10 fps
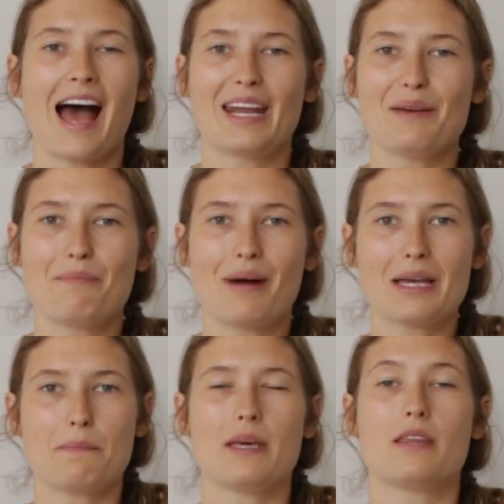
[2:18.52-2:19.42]
And it
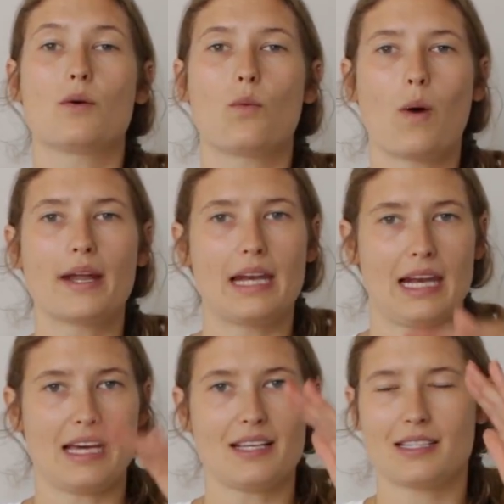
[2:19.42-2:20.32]
might be that one
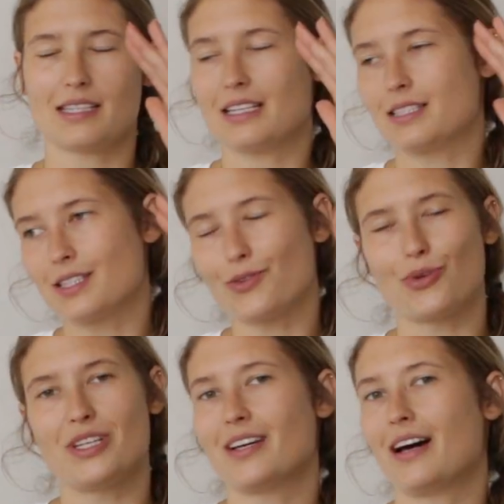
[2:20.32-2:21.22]
list is
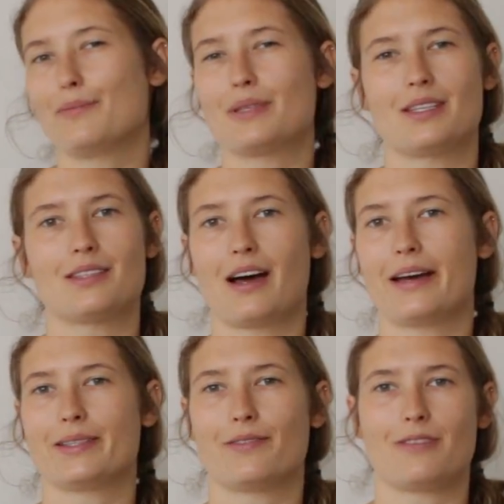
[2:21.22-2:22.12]
3 times the
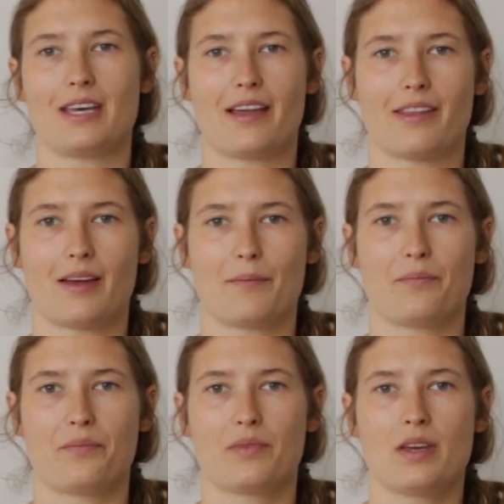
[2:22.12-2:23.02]
size of the other,
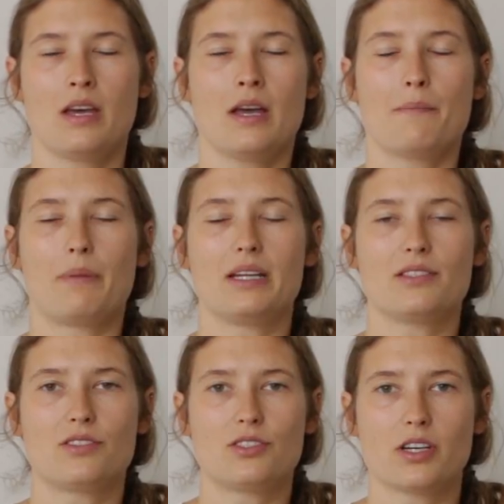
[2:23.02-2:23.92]
but
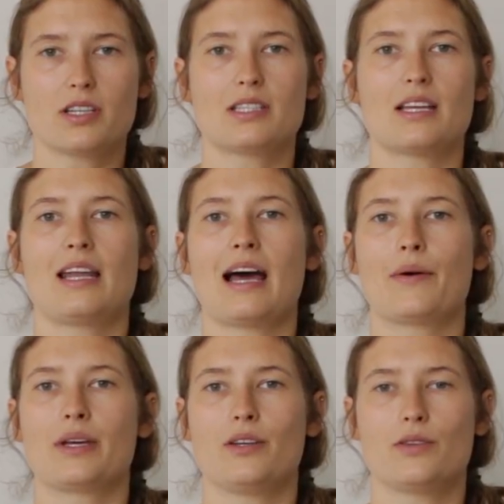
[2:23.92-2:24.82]
it's just
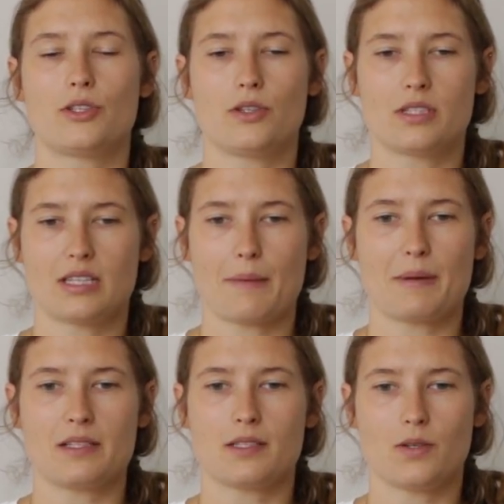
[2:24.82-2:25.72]
allowing you to step
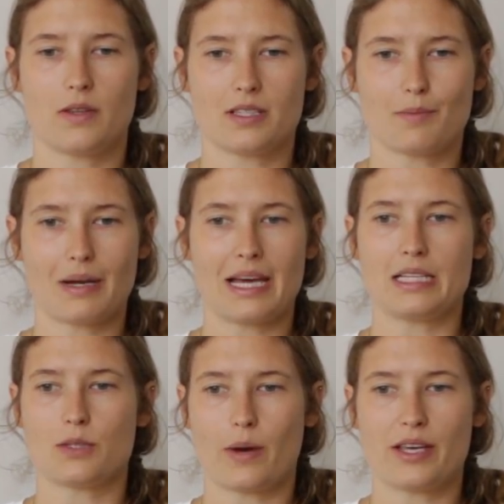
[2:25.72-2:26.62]
into this
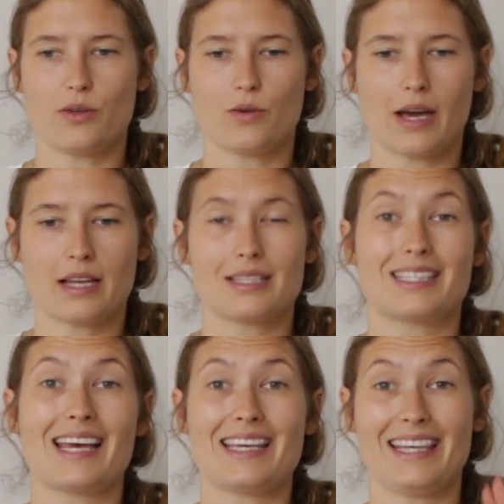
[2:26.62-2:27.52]
place where you can
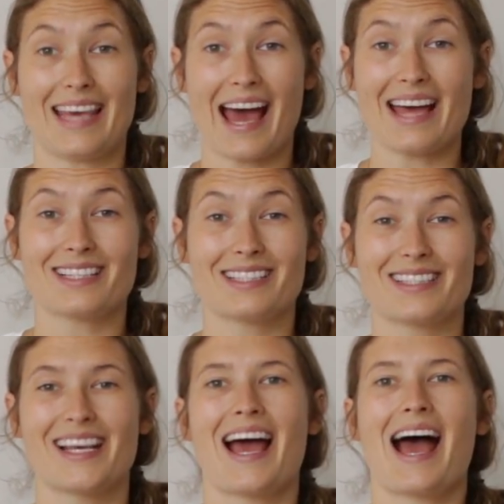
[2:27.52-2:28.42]
say
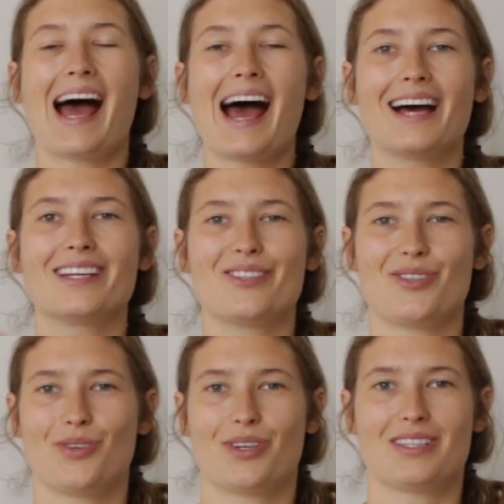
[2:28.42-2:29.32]
yes and
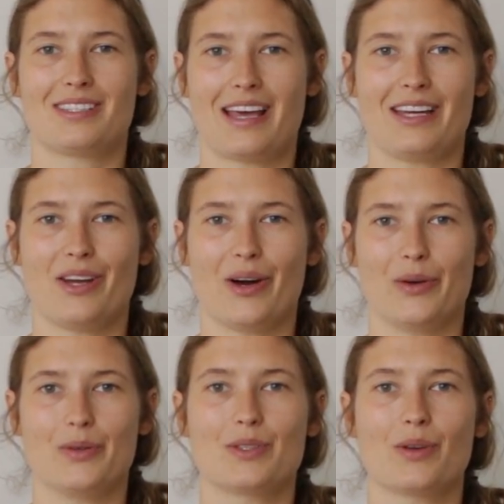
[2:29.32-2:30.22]
you can say
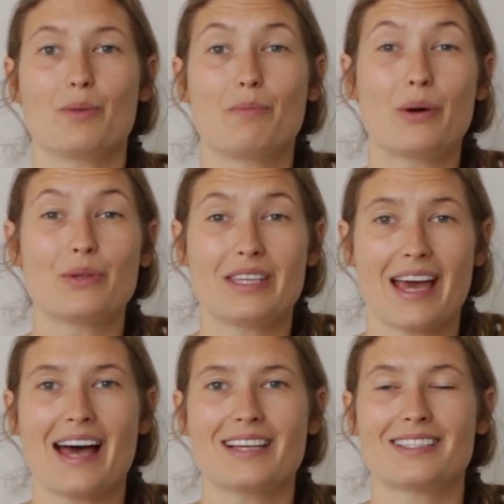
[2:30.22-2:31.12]
no, so that both
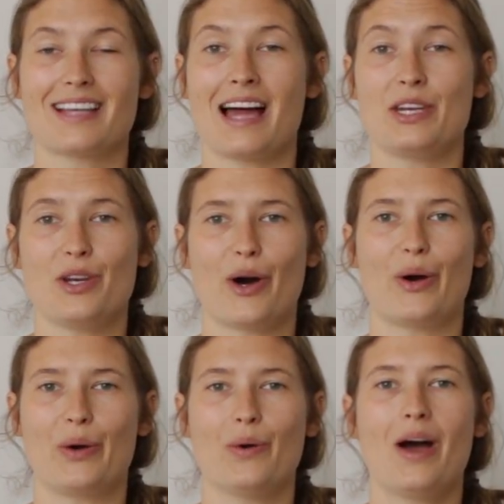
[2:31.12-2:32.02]
yes and
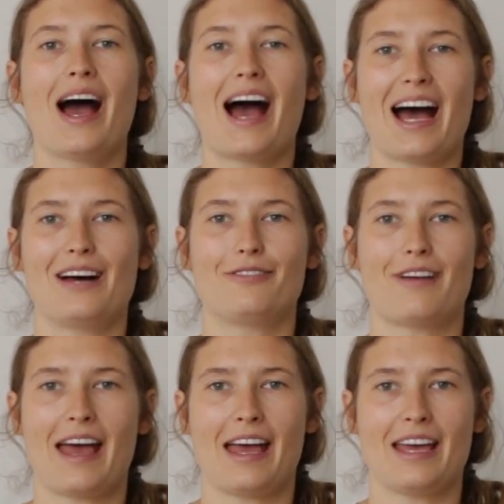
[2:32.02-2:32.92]
no
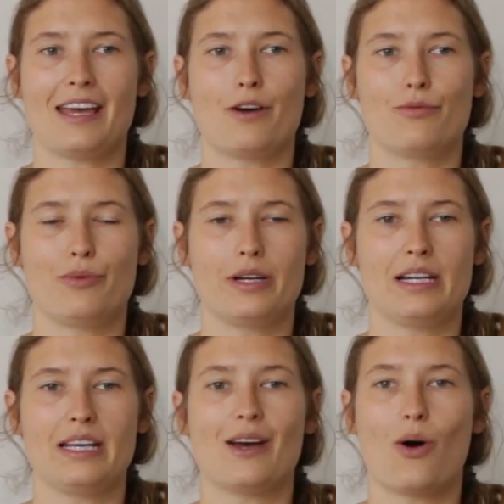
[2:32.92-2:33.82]
have a
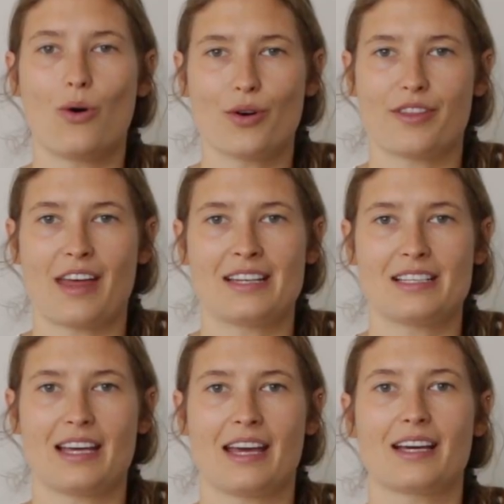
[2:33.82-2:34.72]
really
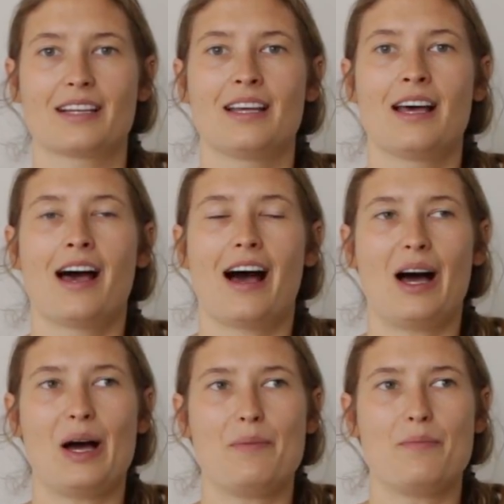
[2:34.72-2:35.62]
authentic
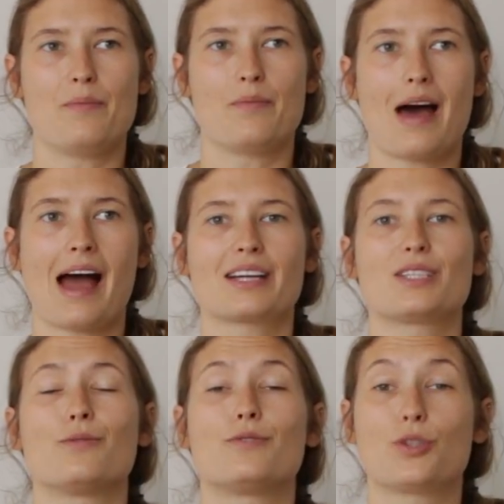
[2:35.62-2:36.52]

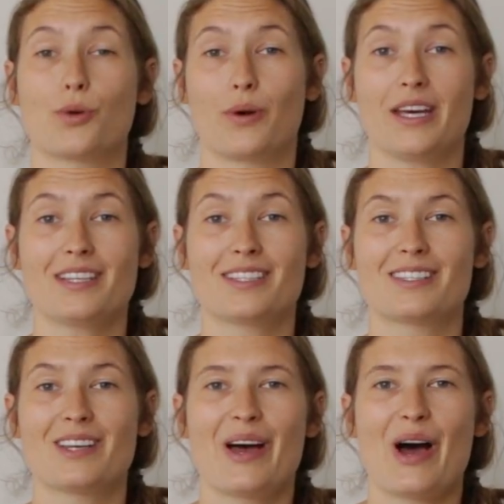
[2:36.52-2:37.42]
act of
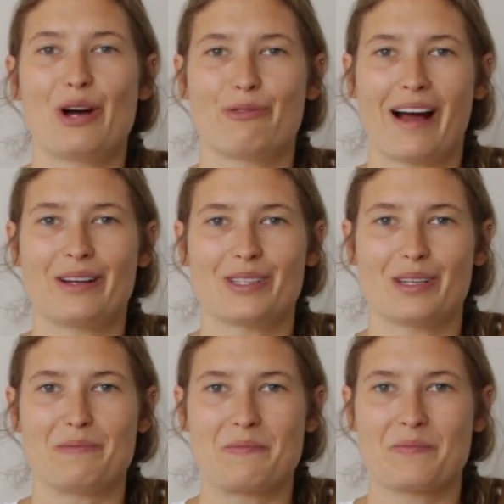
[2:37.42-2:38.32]
choice around
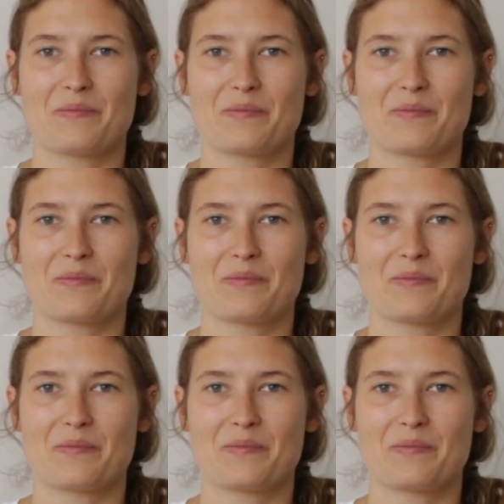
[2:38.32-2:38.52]
them.